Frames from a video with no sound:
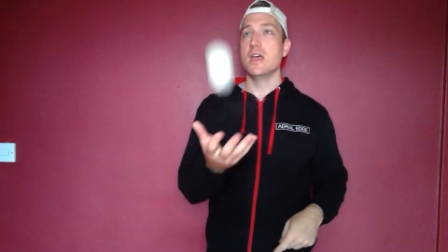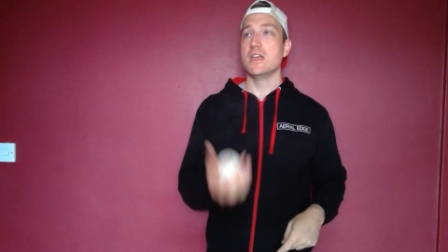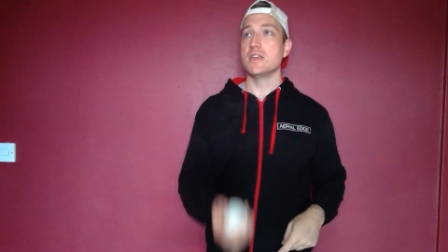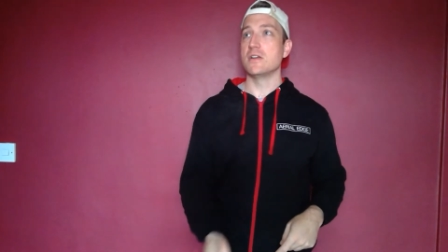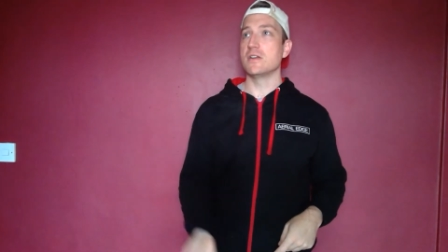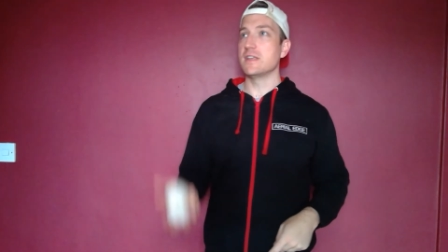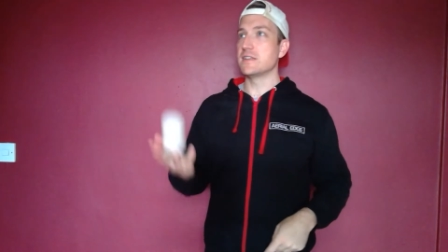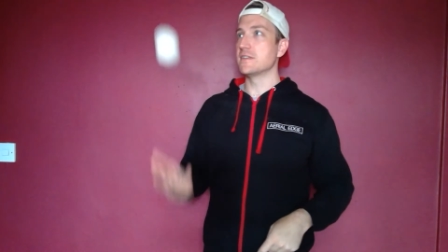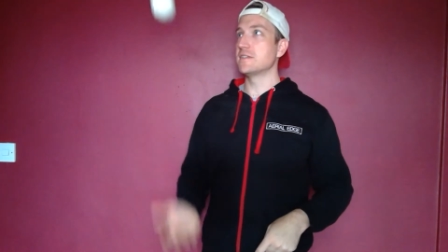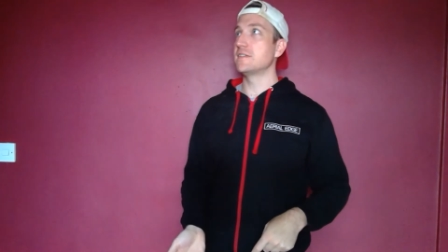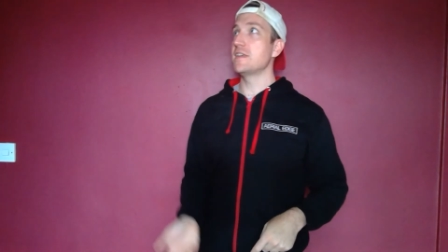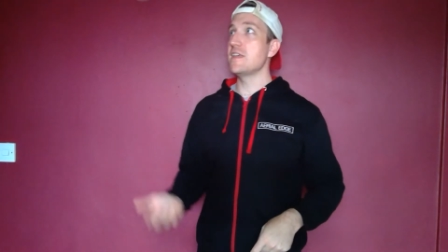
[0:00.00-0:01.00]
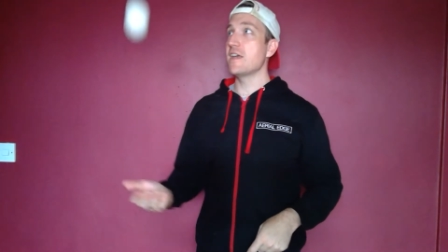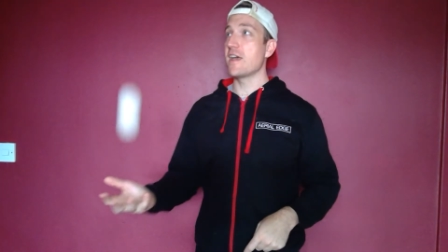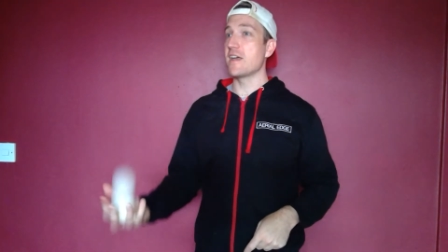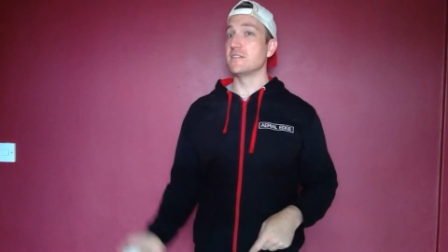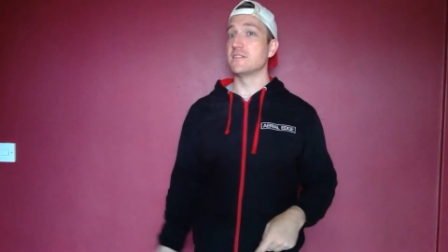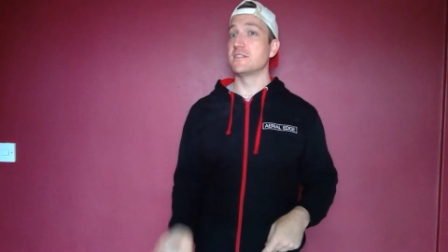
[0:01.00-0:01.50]
You don't need to see your
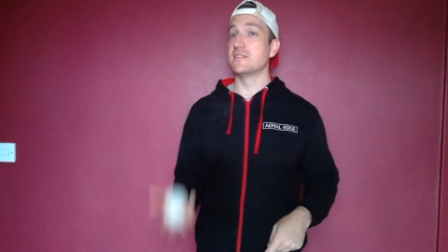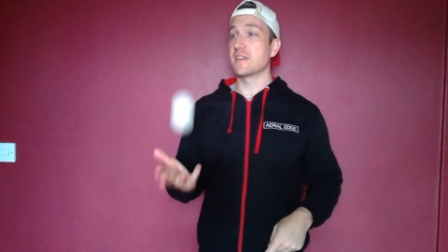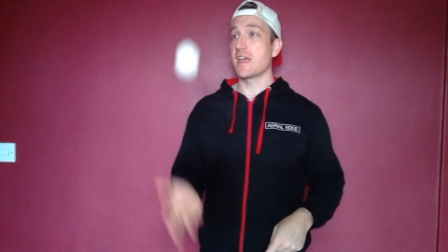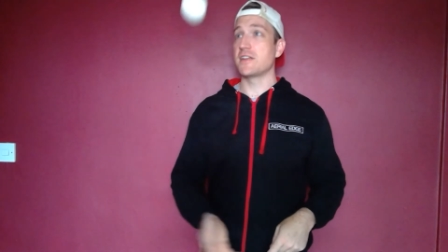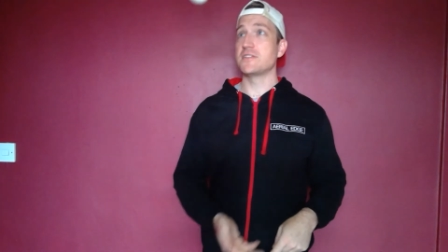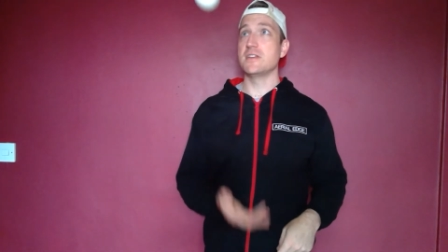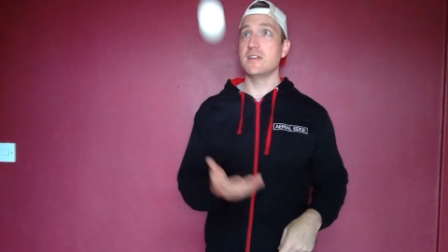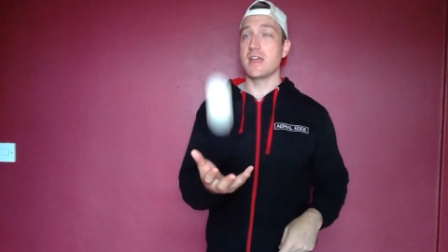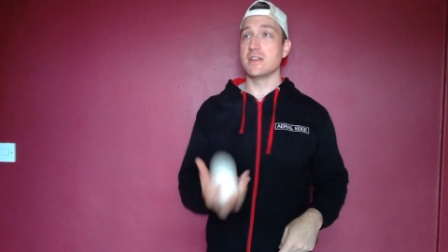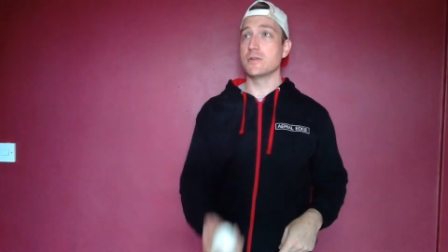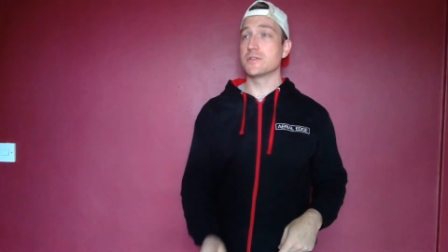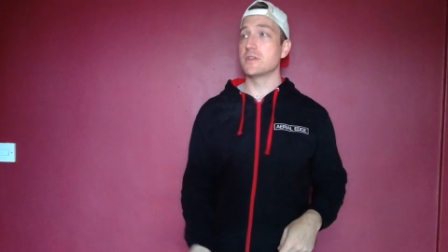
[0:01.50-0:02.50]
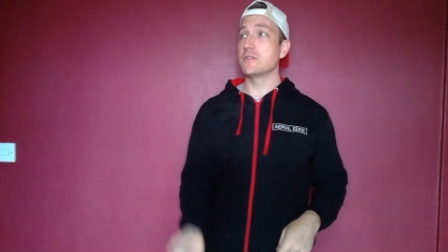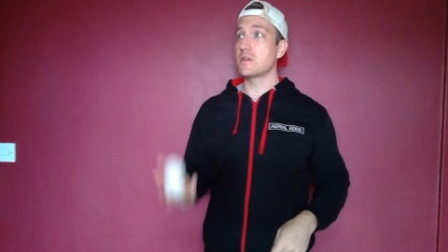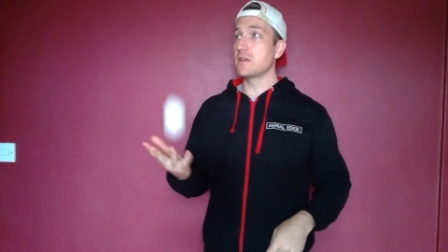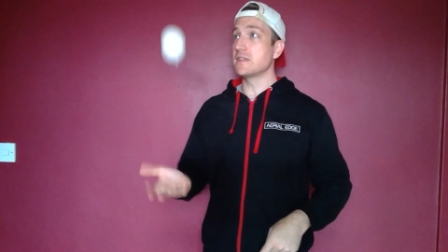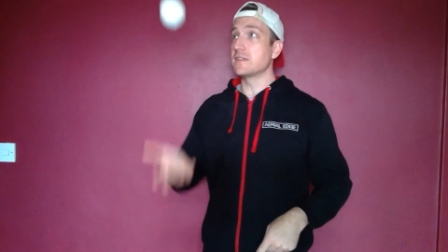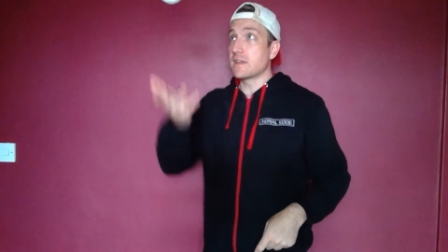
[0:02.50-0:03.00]
hand to catch it, and you also don't
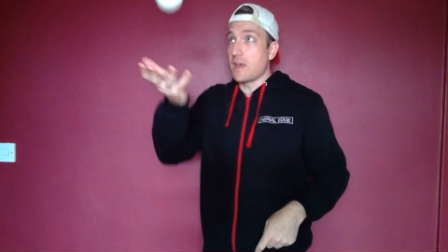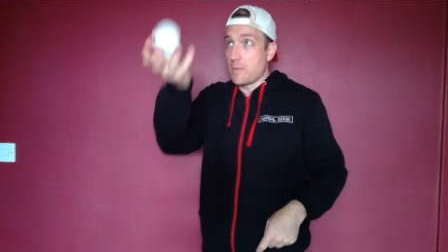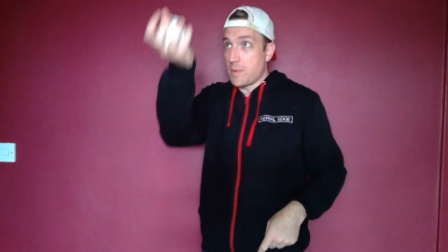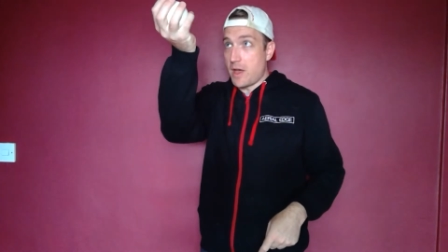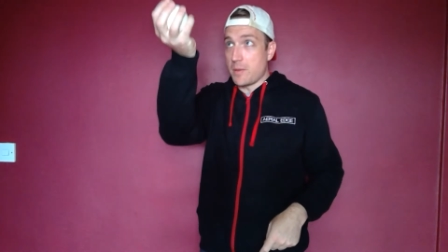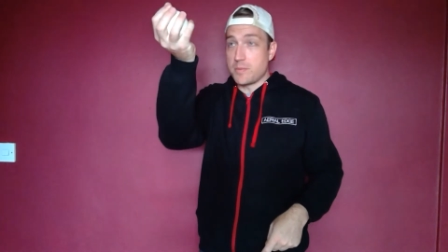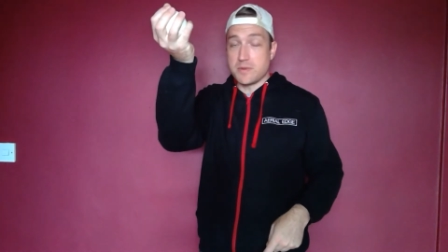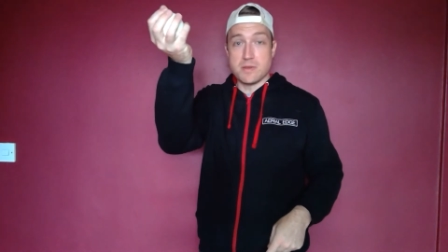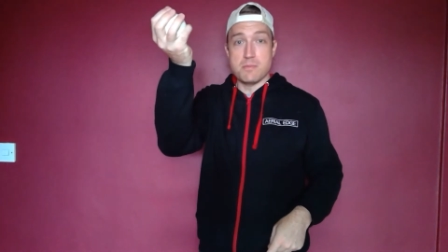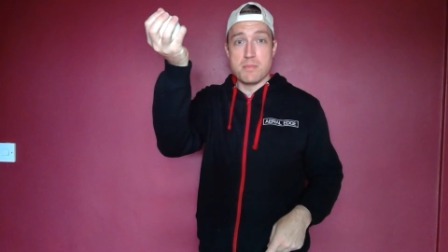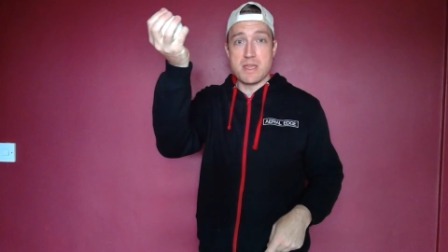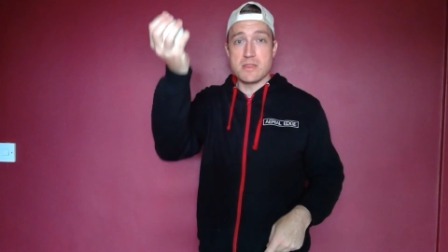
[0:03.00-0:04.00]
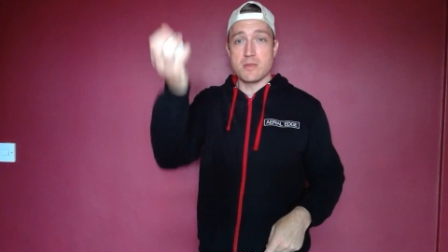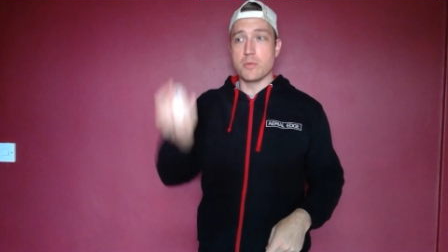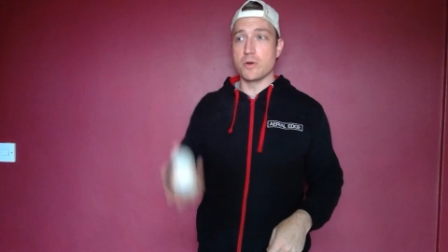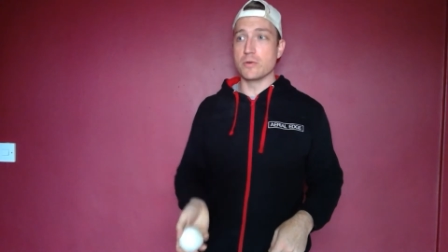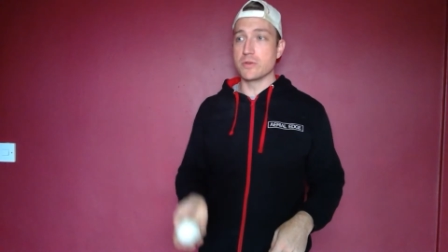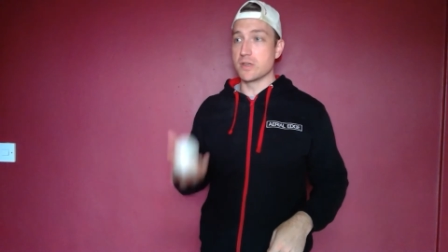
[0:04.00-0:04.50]
need to come up to meet the
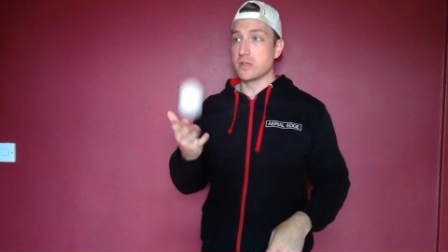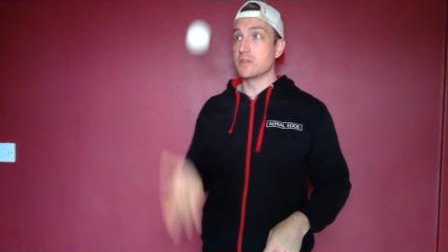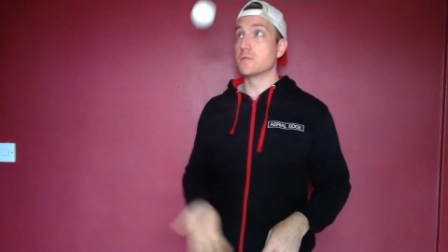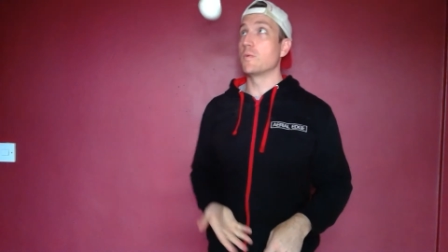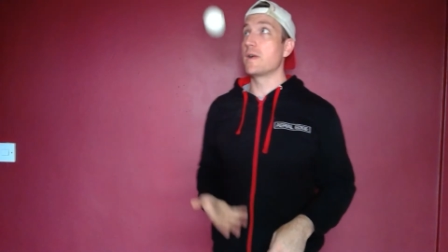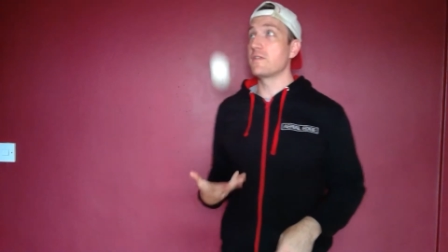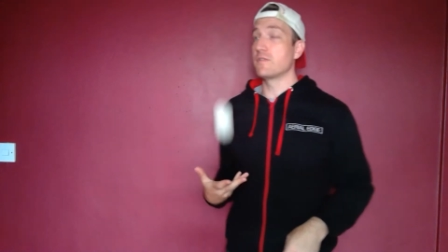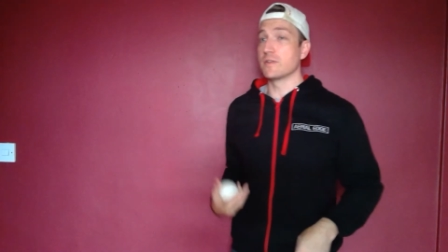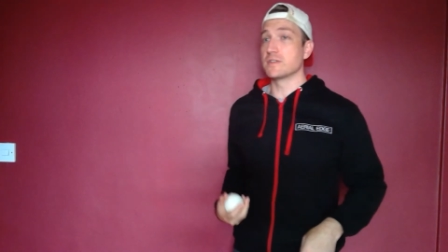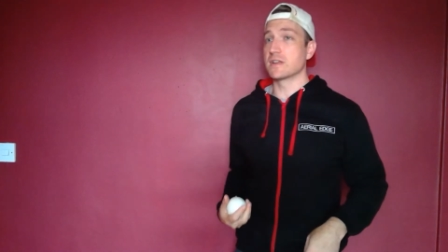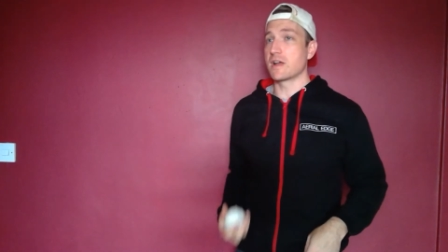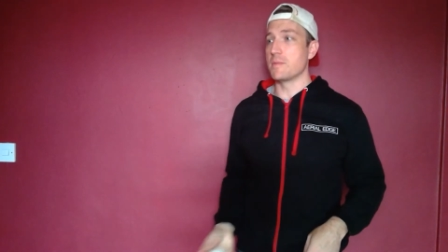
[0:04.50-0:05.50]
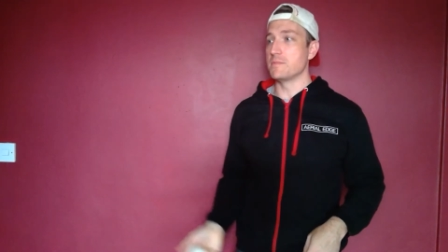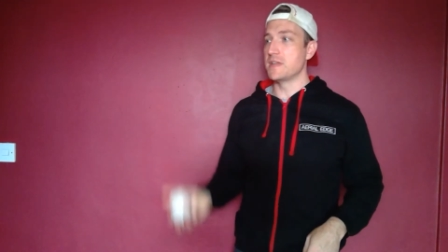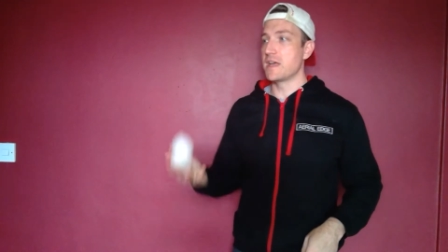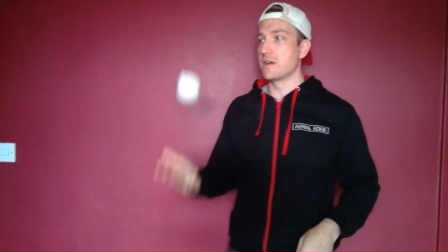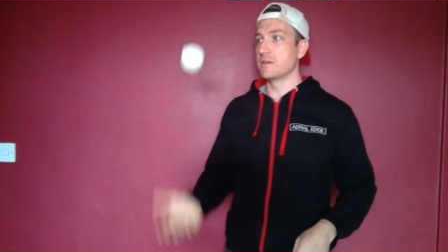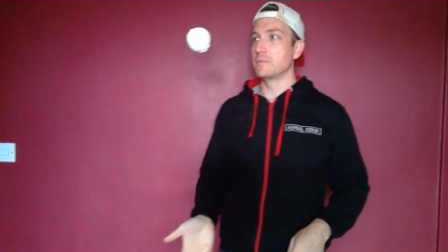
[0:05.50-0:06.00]
ball. You can just wait for it to come
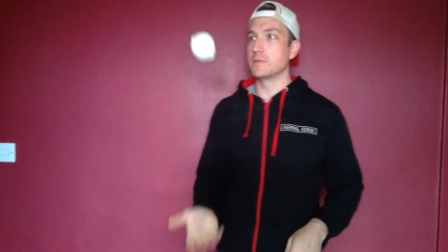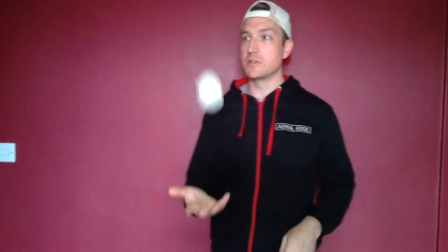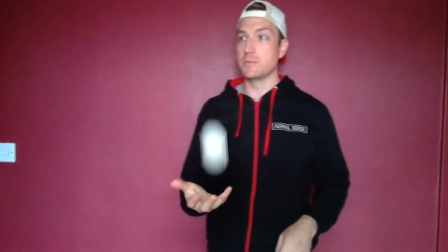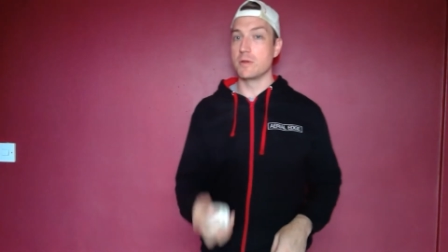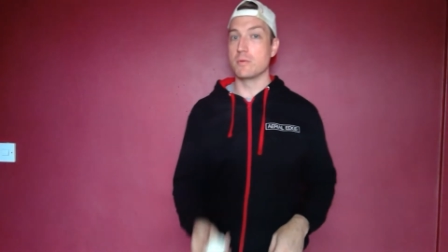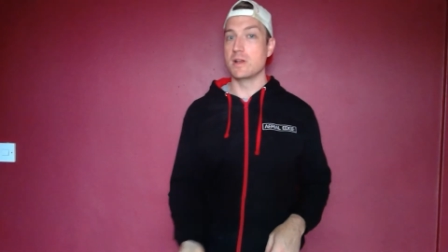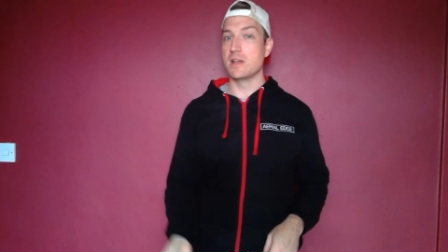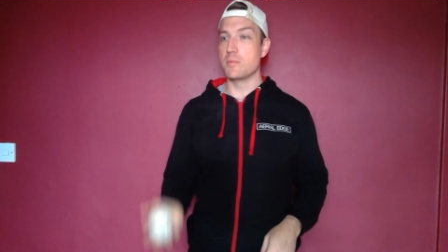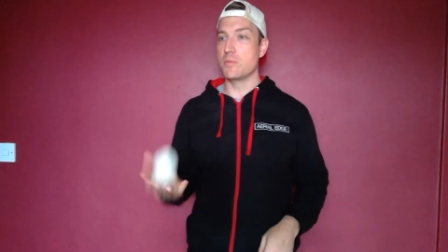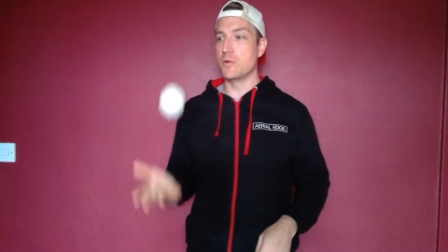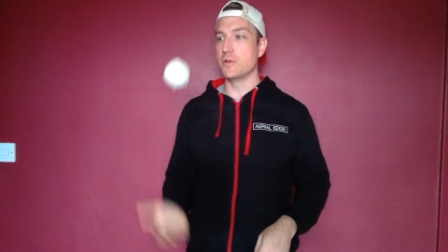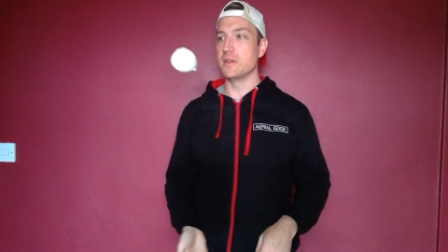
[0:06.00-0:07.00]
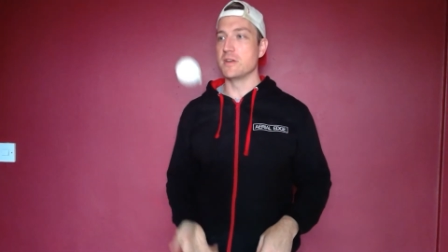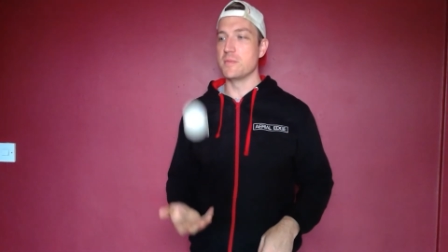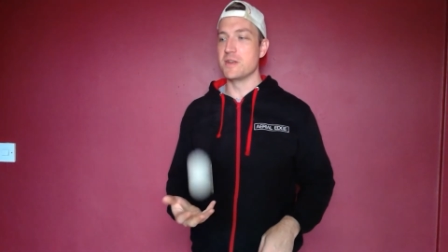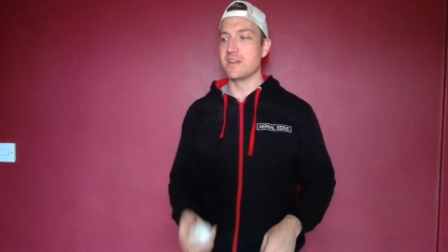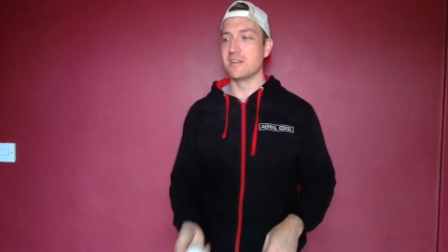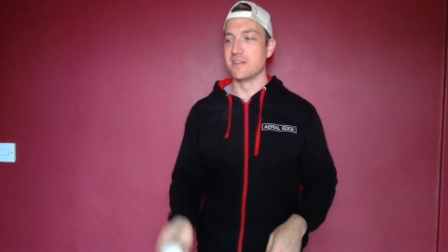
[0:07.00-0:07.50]
down, which will be really important in a
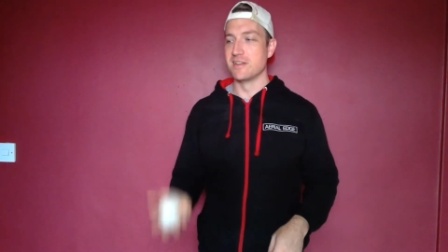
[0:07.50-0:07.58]
minute.